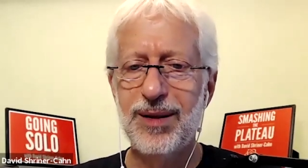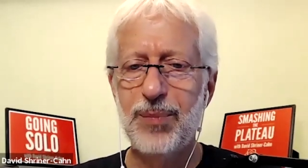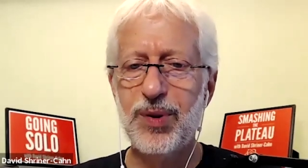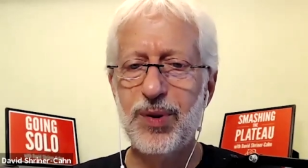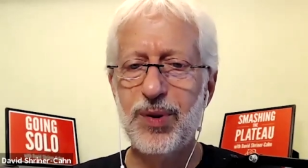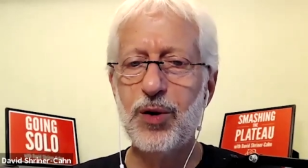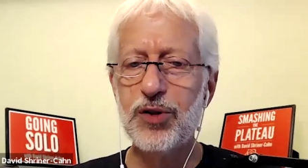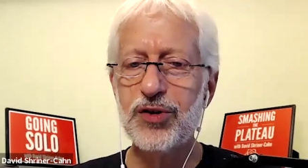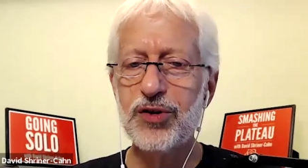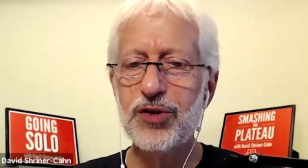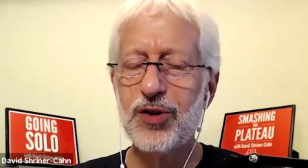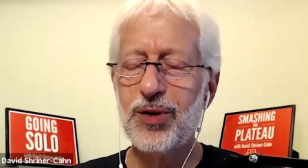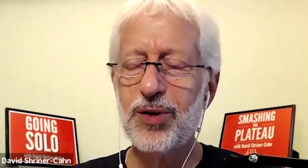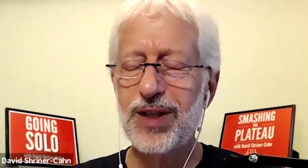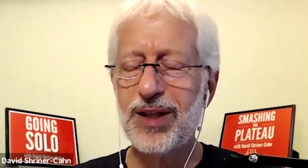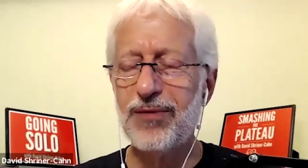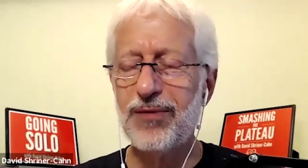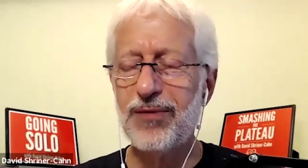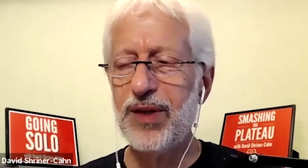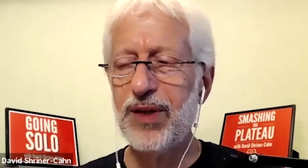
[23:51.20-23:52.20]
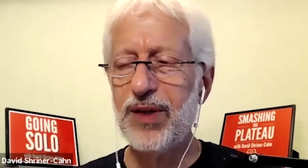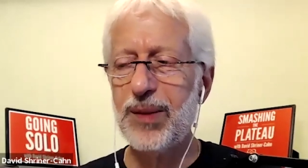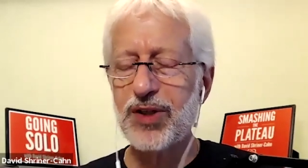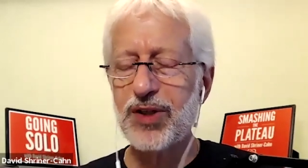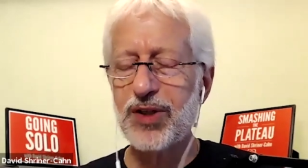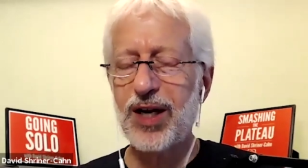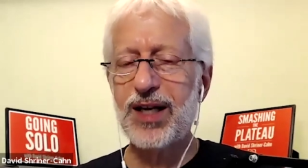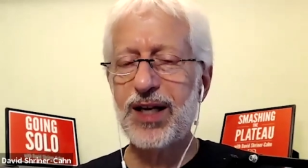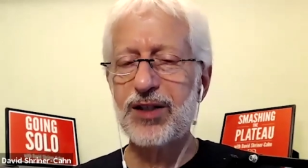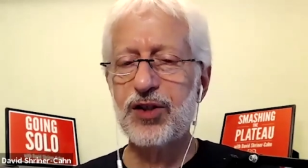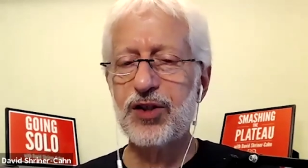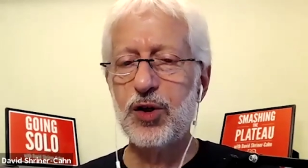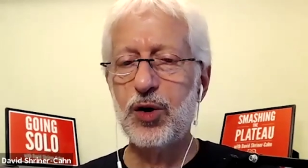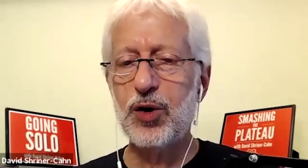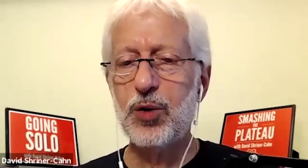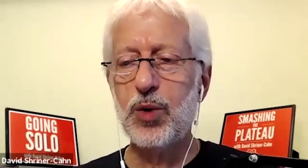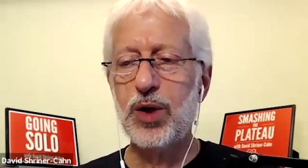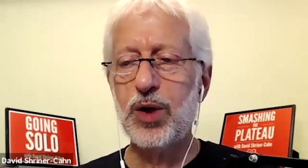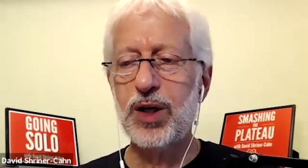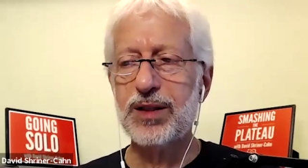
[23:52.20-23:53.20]
but you mm-hmm. also the flip side is you
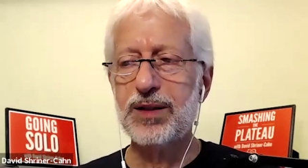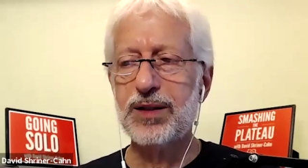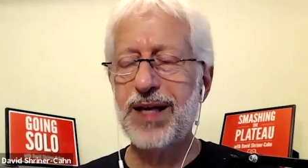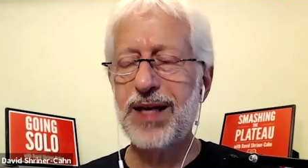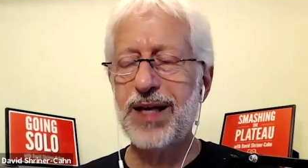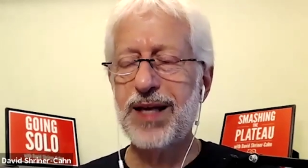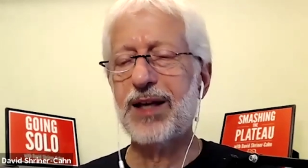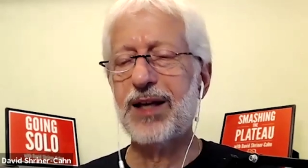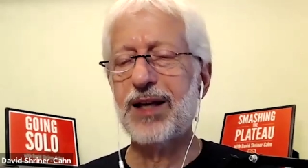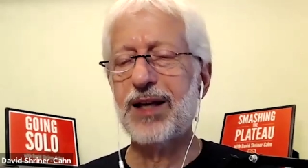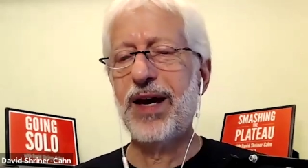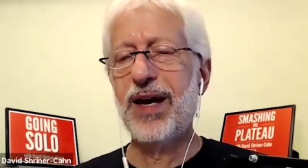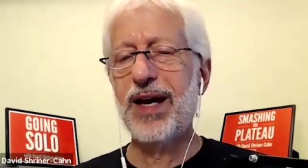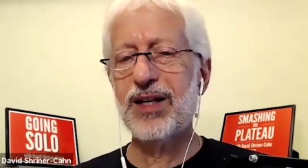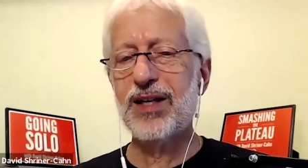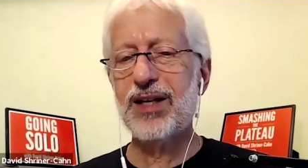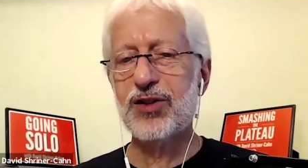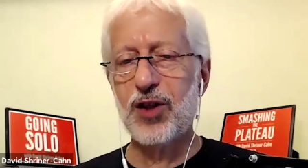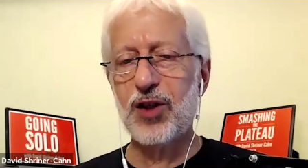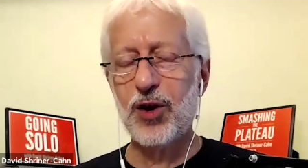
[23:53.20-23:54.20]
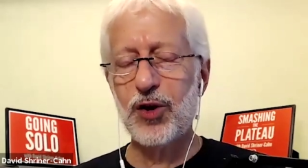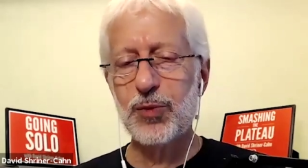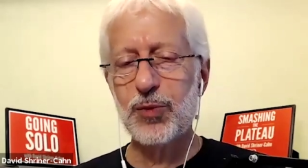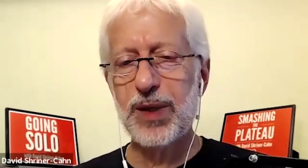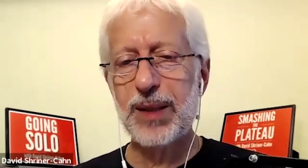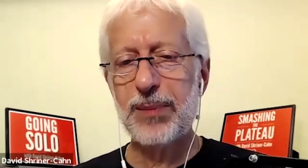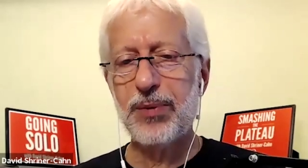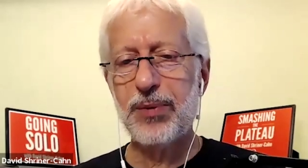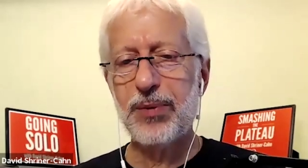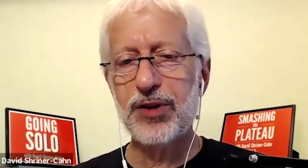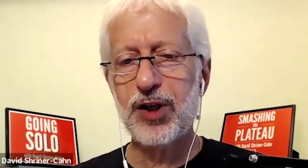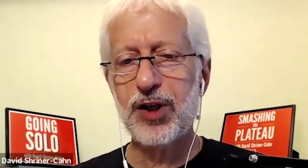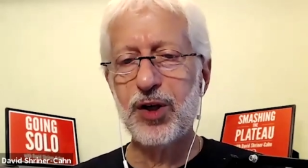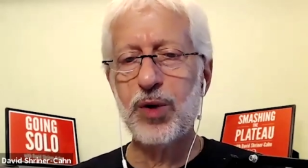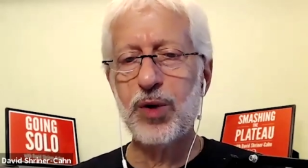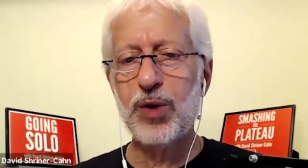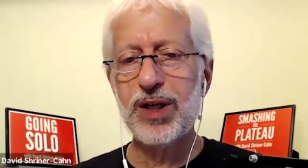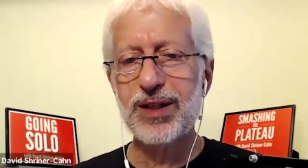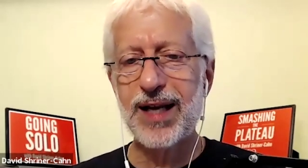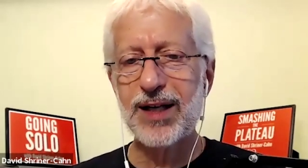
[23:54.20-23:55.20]
don't want to take advantage of those people and you don't
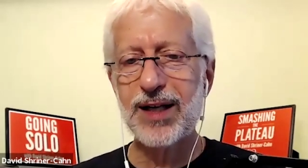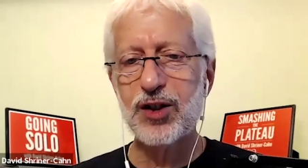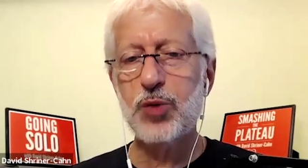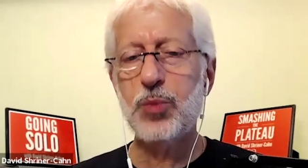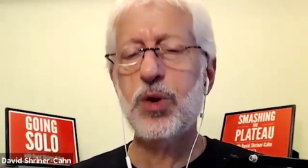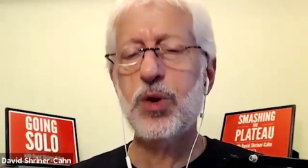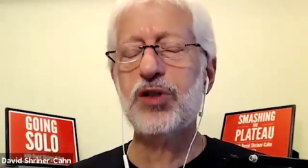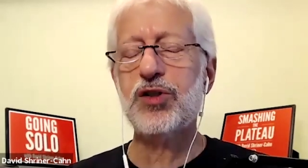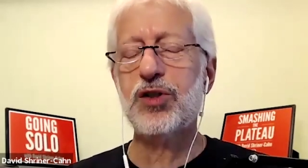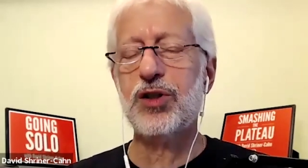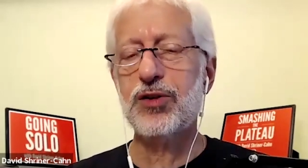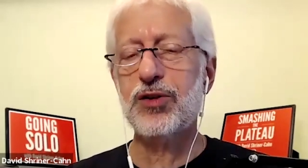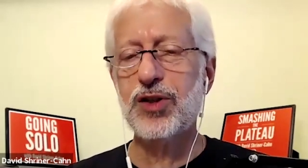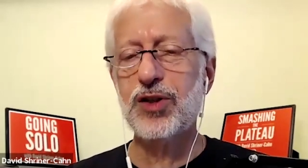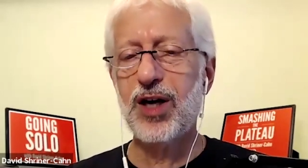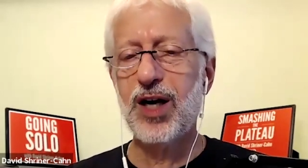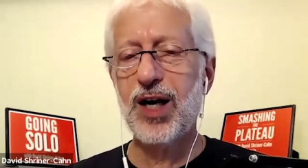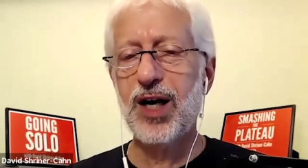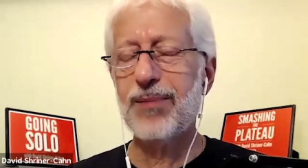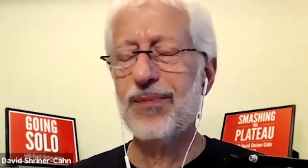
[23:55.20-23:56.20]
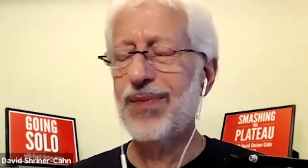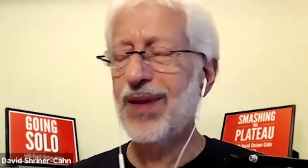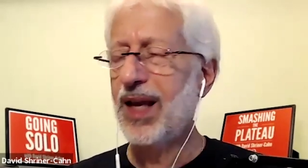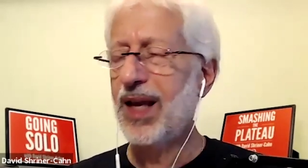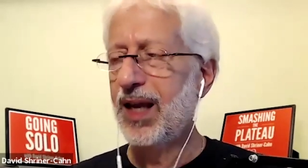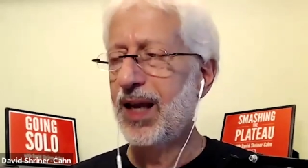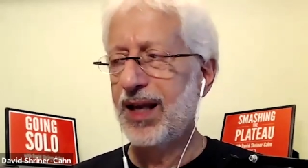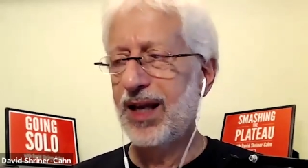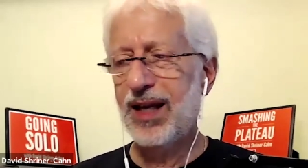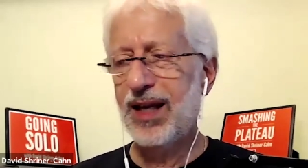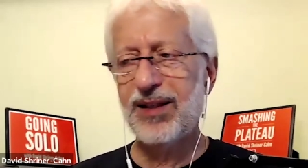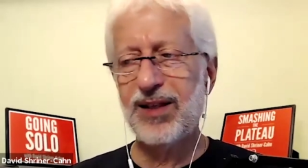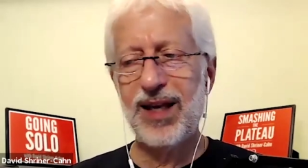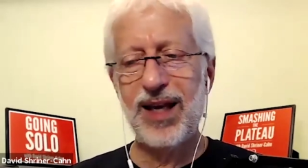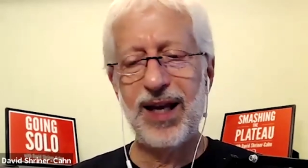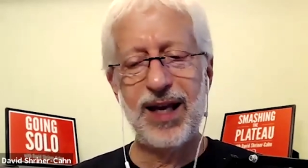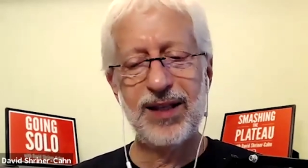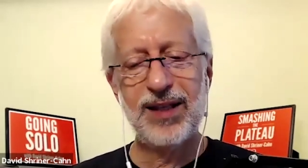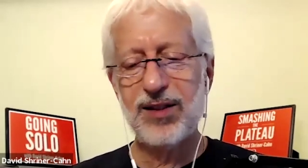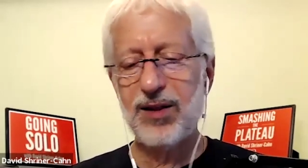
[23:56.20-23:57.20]
want to take too much That's of their right. time it's
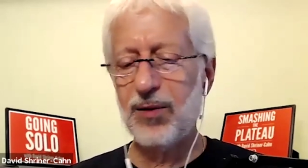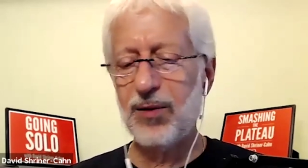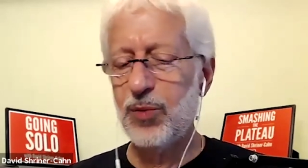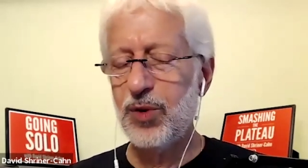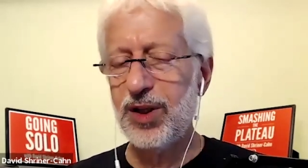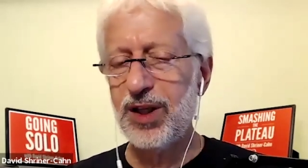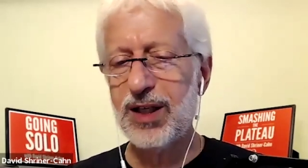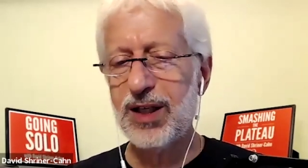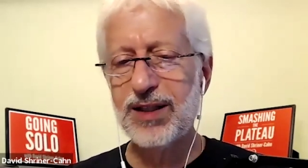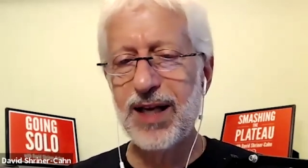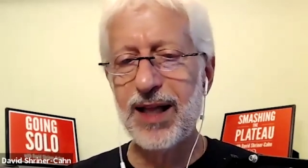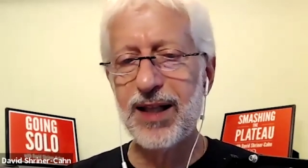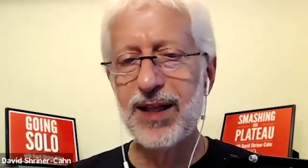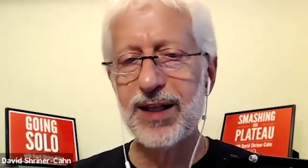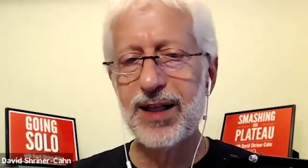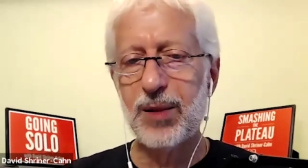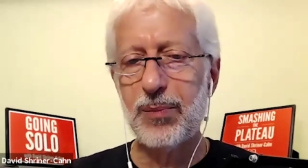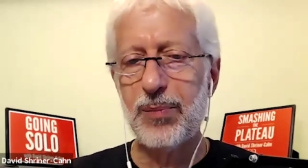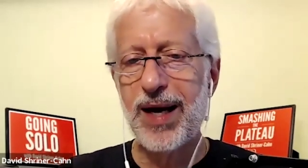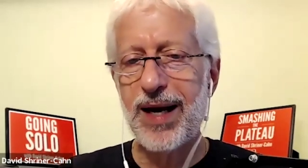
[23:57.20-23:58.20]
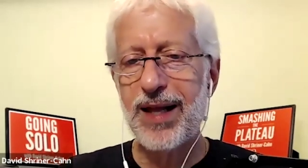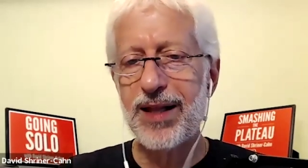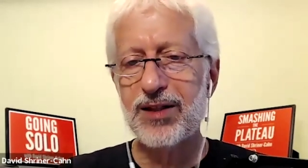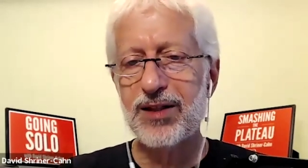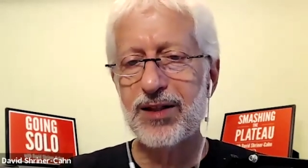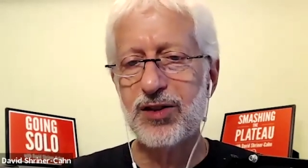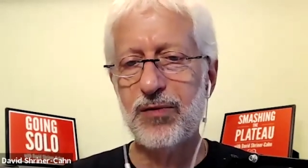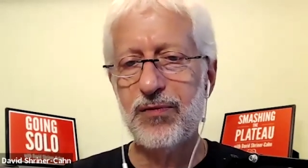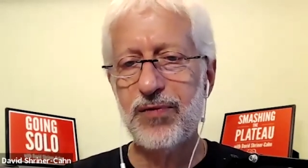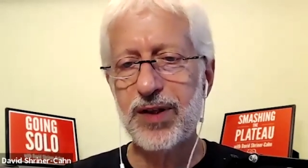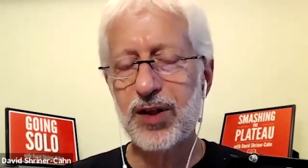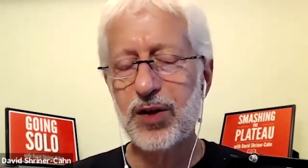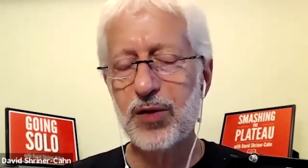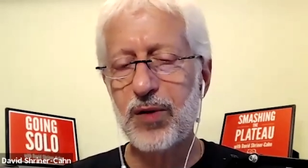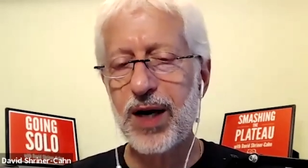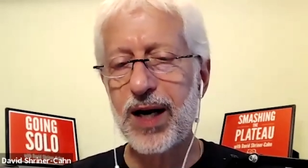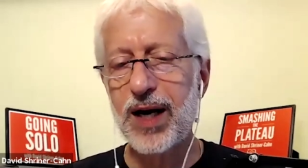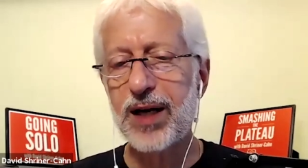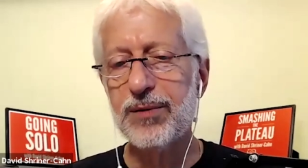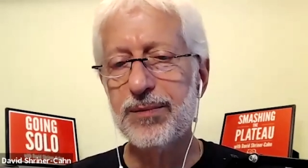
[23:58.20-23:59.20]
it's a yeah. really delicate balance to figure
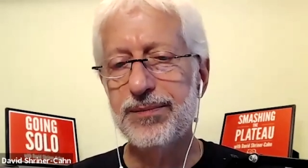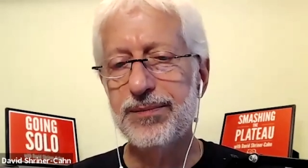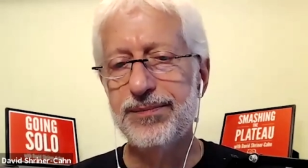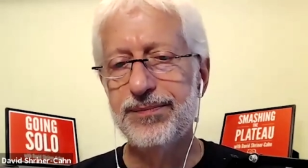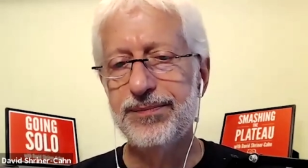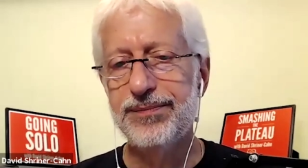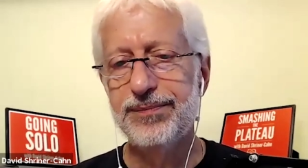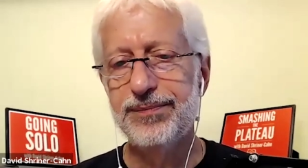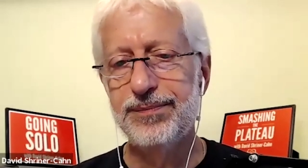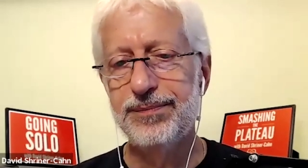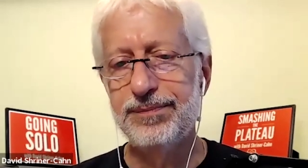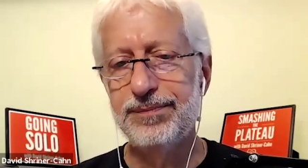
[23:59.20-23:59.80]
out right